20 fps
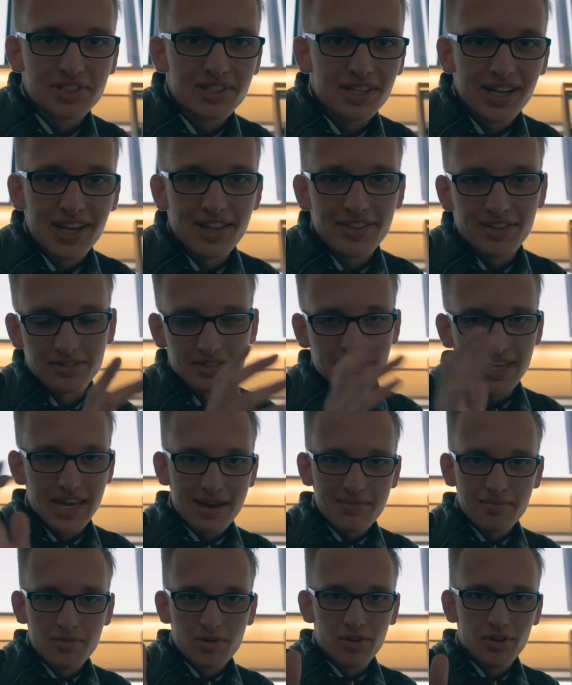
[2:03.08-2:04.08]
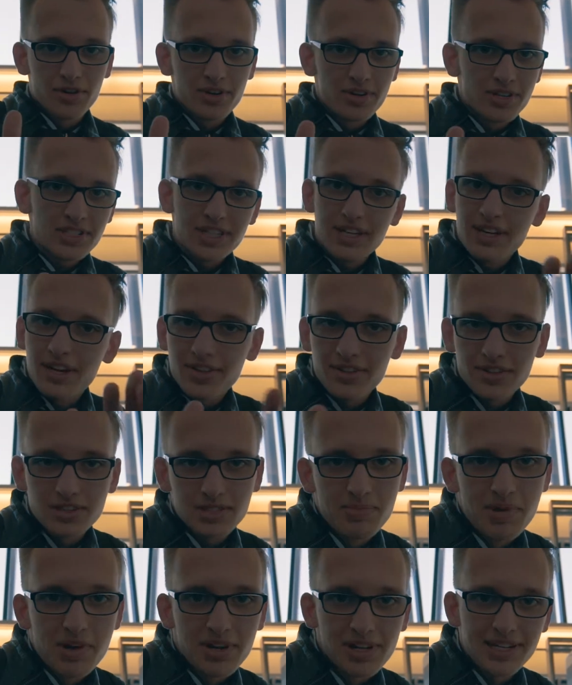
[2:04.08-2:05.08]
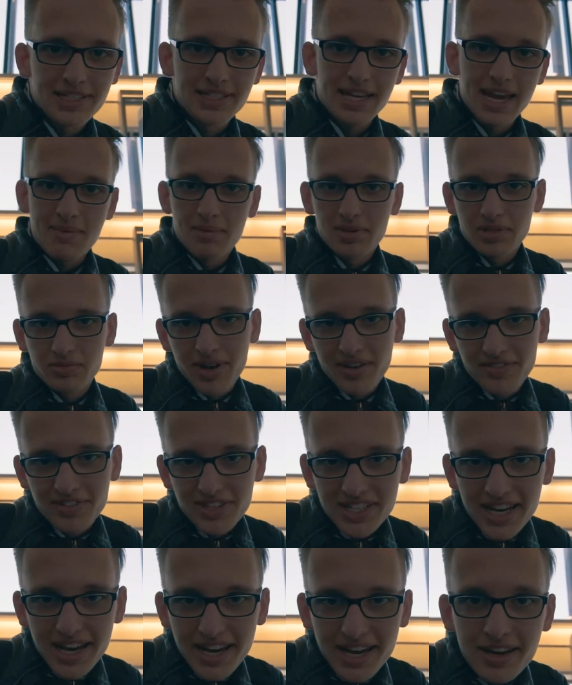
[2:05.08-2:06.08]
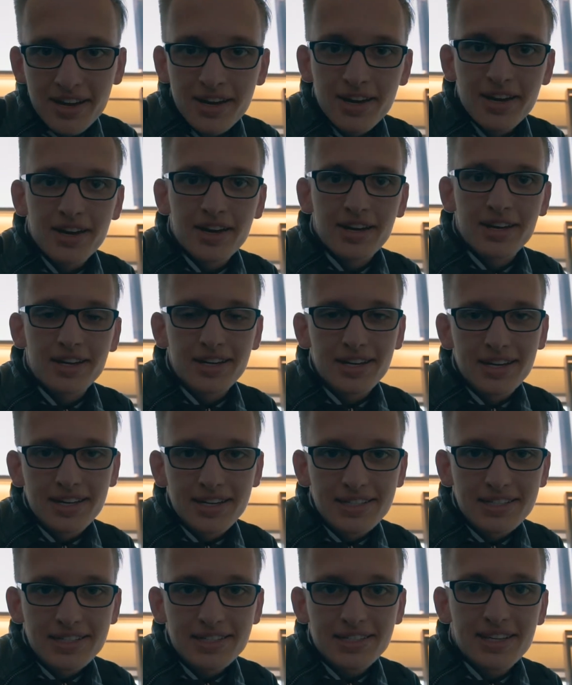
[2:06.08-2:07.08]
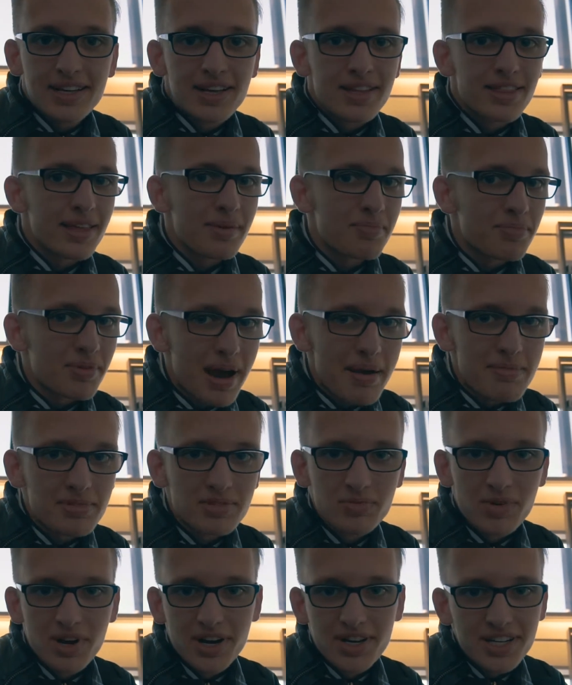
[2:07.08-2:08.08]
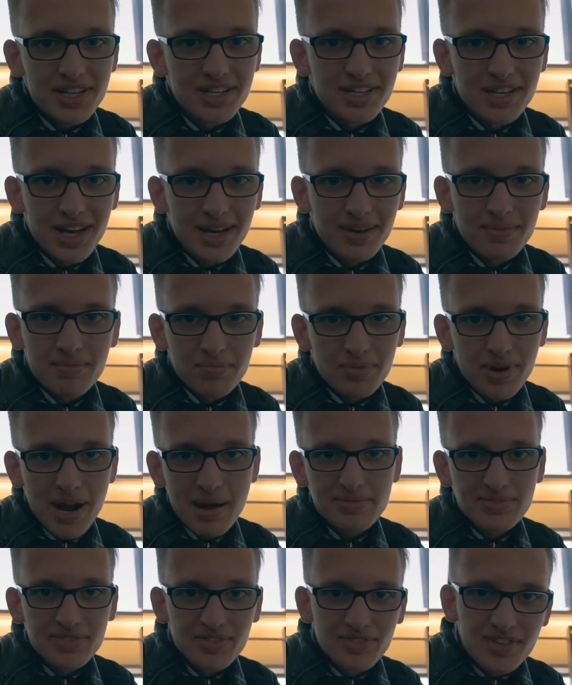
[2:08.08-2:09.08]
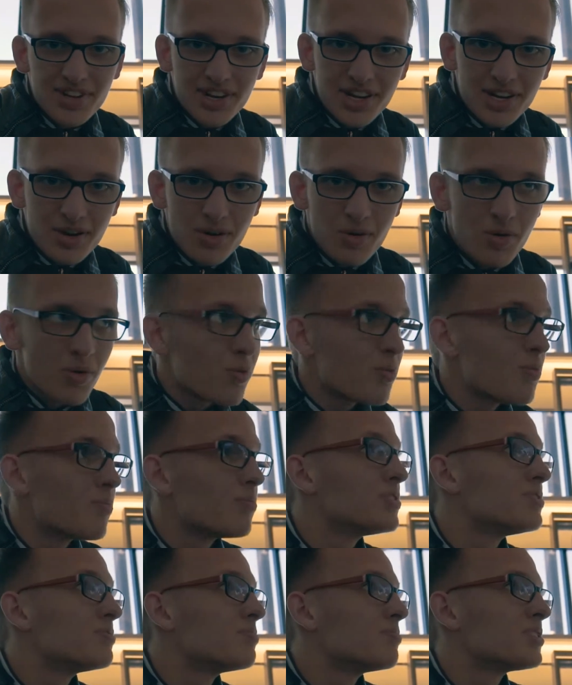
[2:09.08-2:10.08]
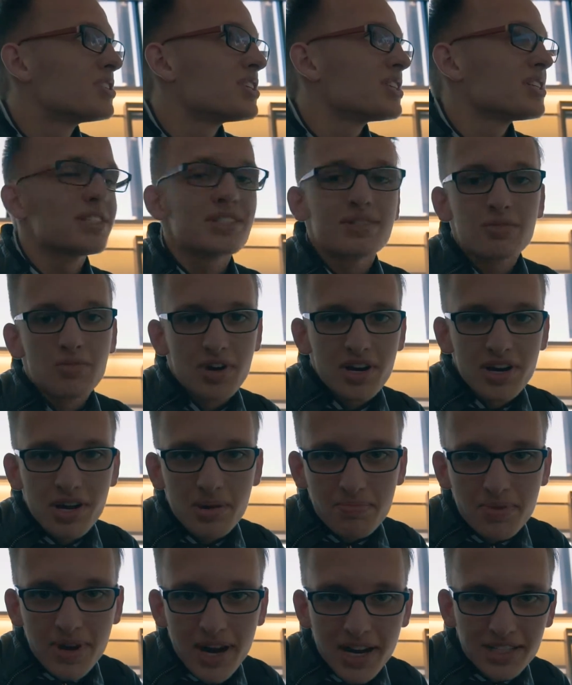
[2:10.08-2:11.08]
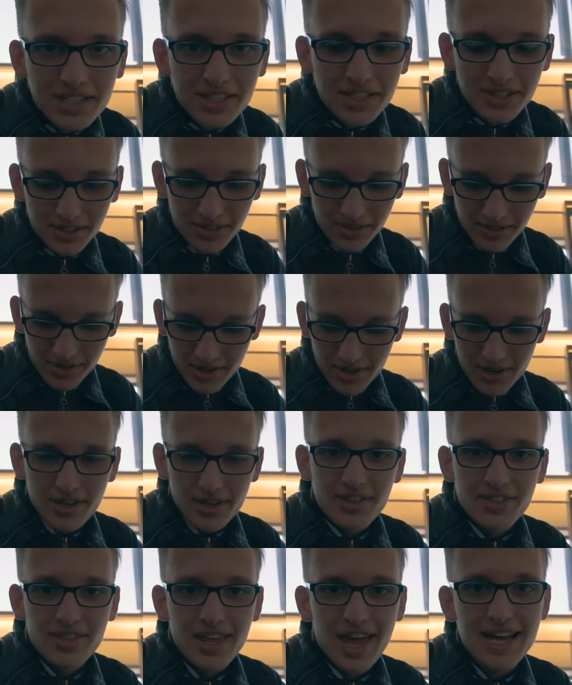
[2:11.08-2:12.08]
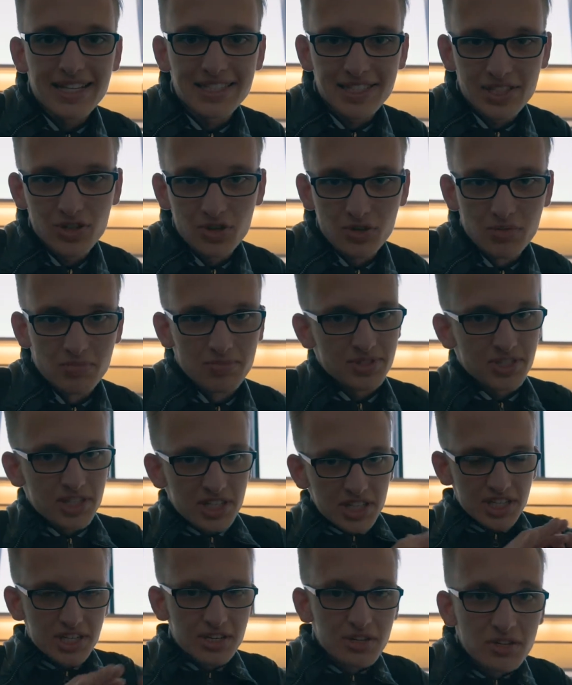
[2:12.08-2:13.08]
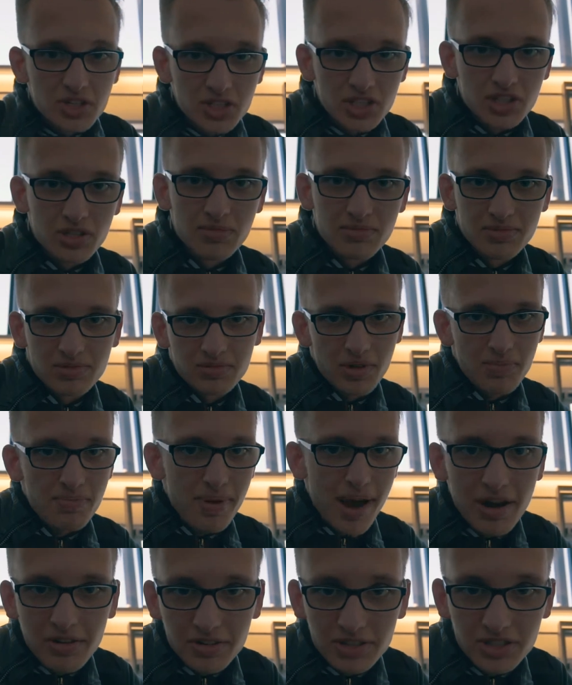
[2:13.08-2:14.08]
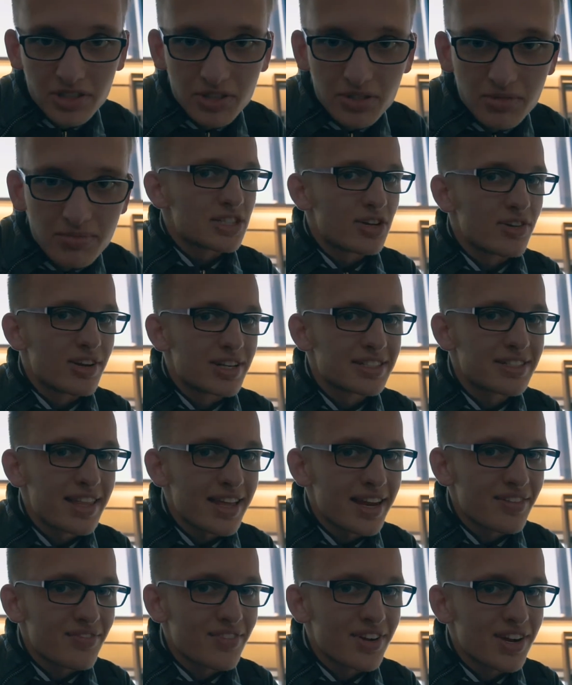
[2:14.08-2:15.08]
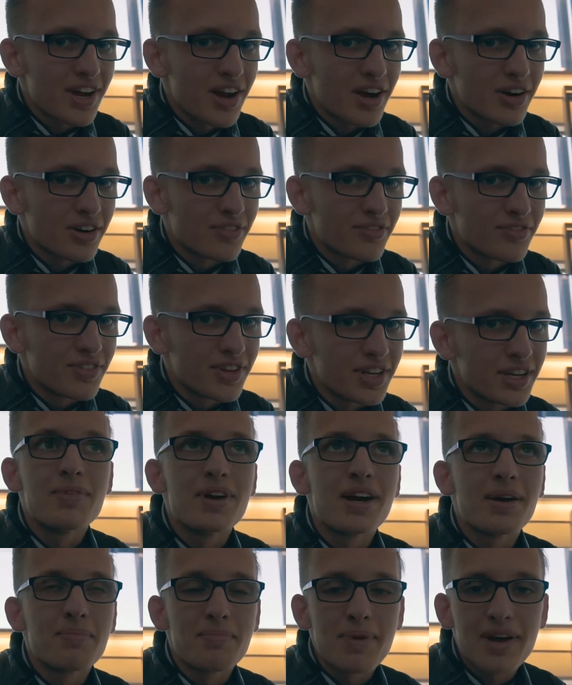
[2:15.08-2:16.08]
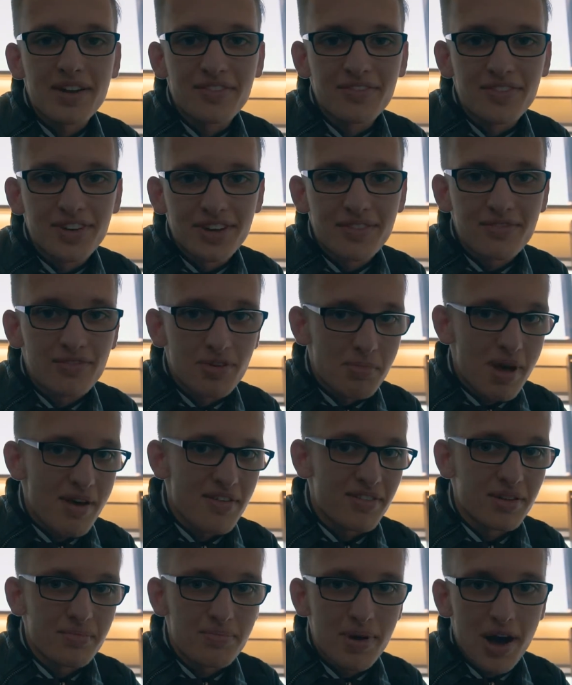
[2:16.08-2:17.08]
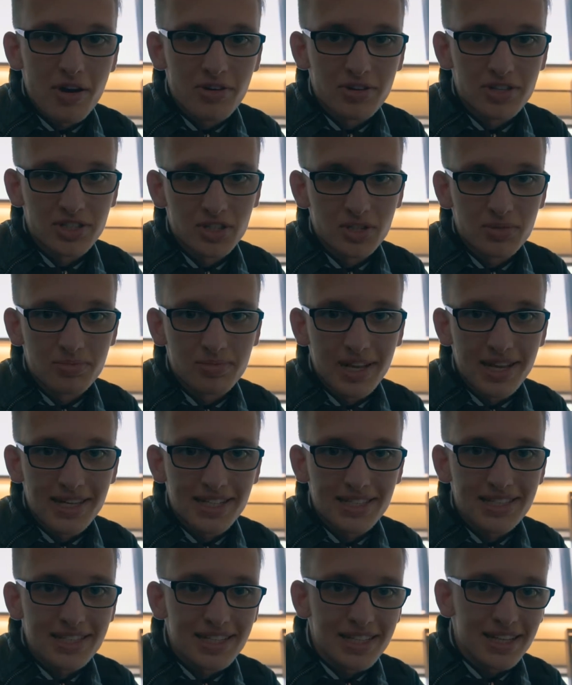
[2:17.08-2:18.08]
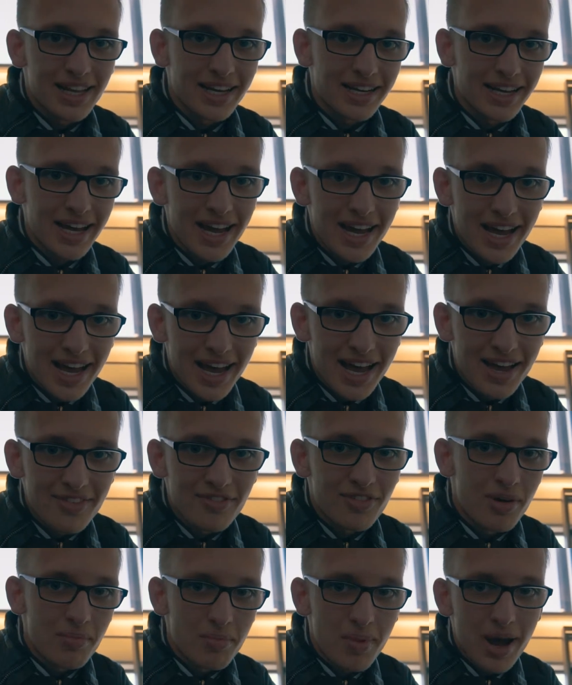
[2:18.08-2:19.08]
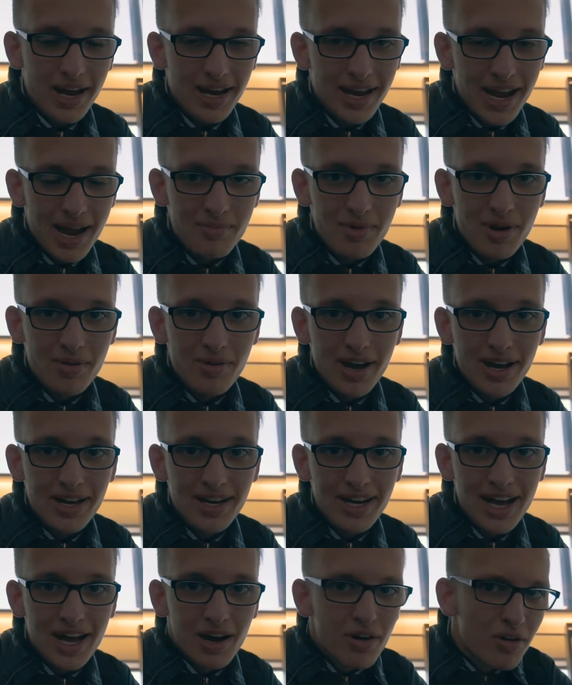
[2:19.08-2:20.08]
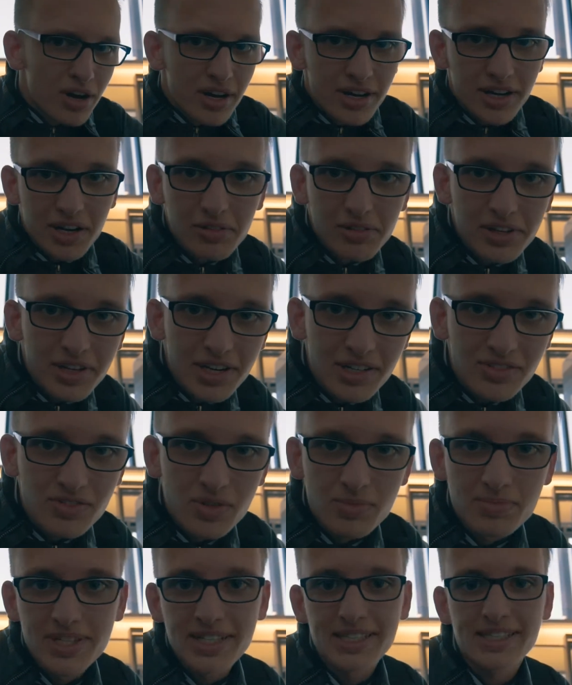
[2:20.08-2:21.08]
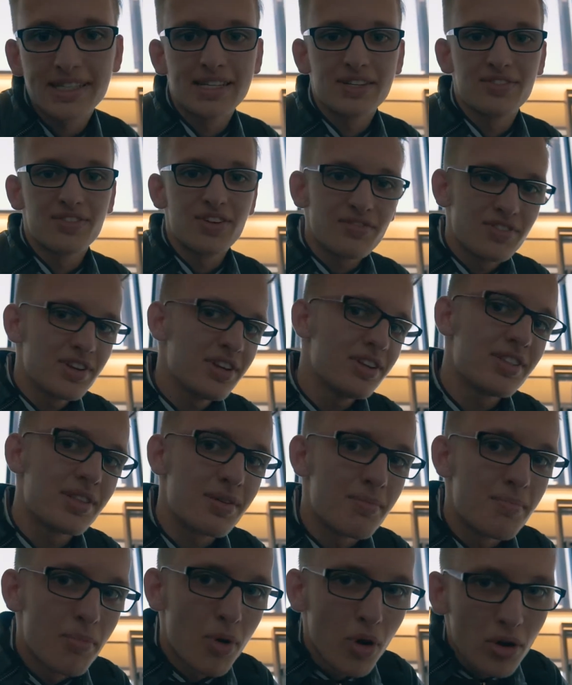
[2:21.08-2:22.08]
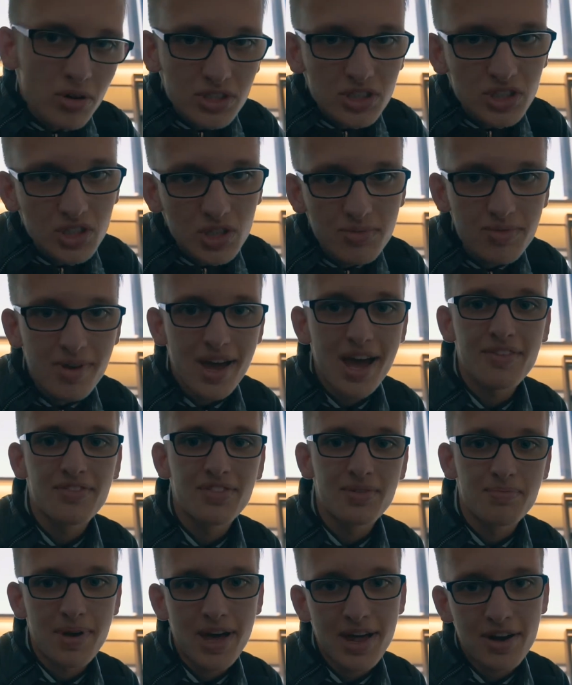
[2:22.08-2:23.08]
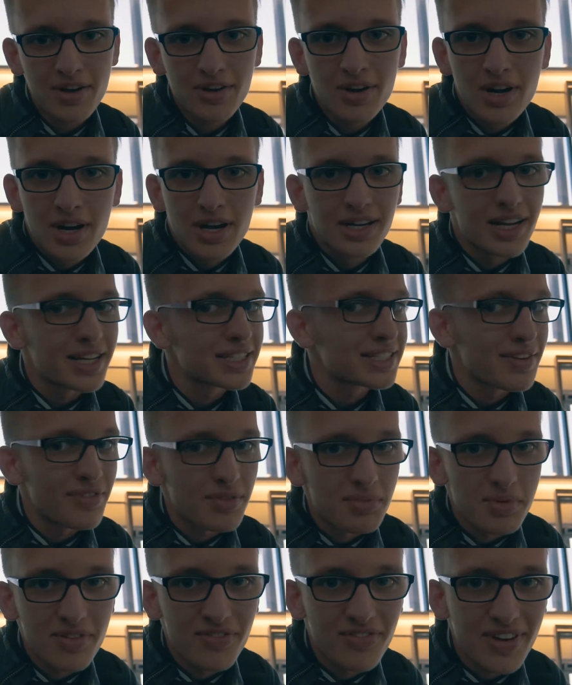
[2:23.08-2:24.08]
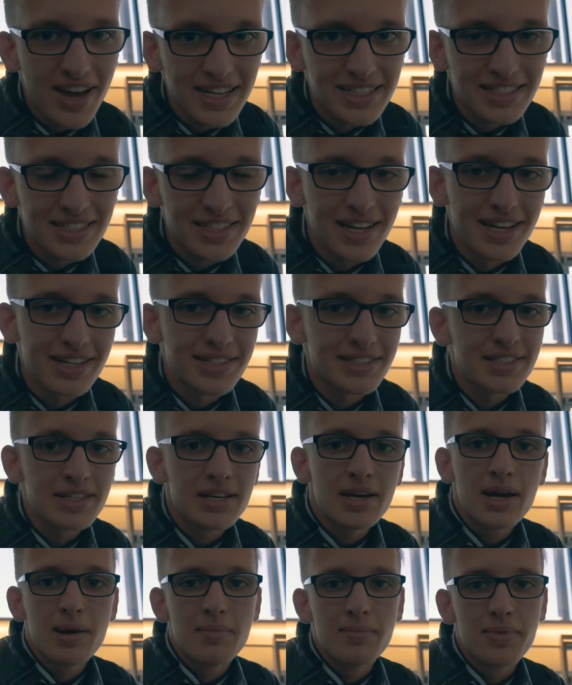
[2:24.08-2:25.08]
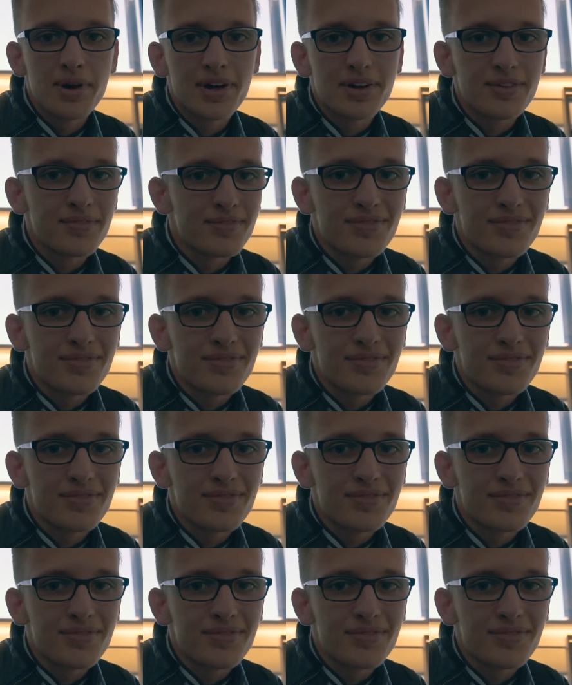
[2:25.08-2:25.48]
still had those camcorders and not those mirrorless cameras we have today, is that primes weren't in yet. Primes for video just were not practical. They had zooms, huge zooms with power zoom. So in aesthetic videography, we can benefit from having a power zoom lens, like I have on my camera right now. It only goes from 16 to 50. The more zoom you have, the better. Doesn't have to be a fast lens, but